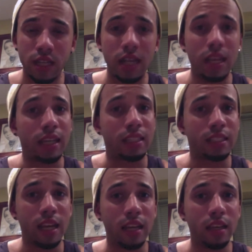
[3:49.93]
Like I
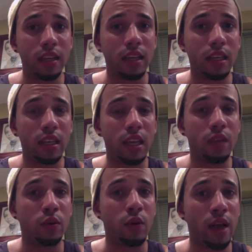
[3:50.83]
said,
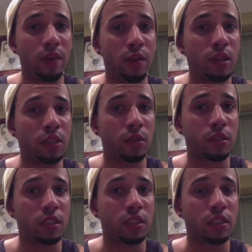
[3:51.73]
if you have the
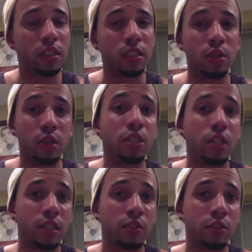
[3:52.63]
resources, you can
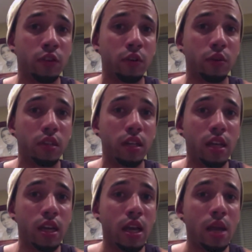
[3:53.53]
just use food.
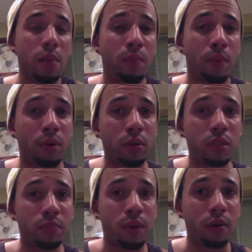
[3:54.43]
But
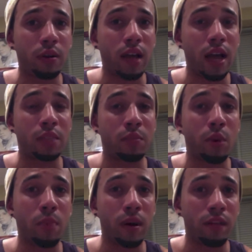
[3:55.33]
protein powder has more
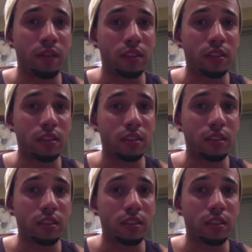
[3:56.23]
benefits.